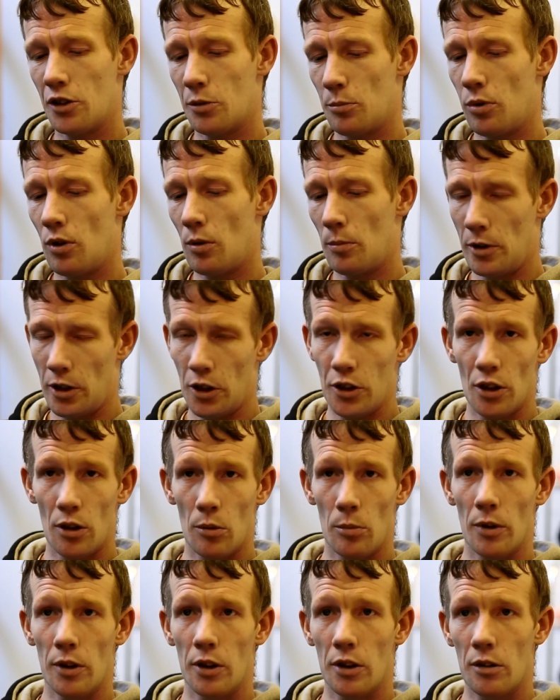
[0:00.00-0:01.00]
probably still
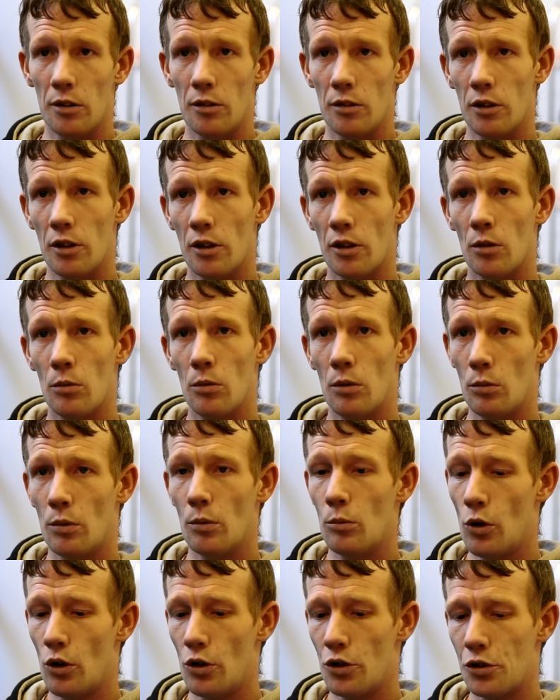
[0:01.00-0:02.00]
be, you know,
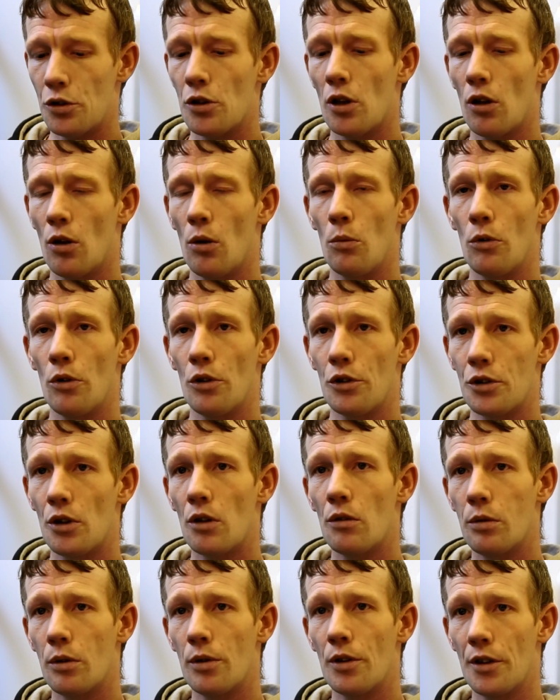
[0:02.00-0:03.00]
a lot worse
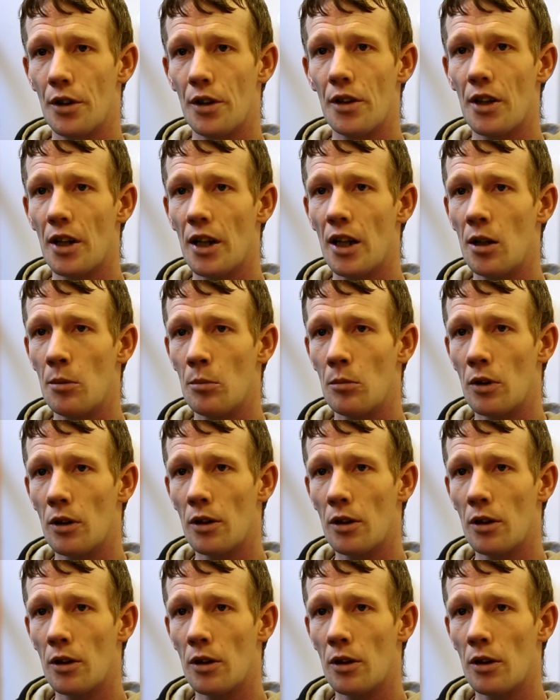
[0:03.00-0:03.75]
off than I am,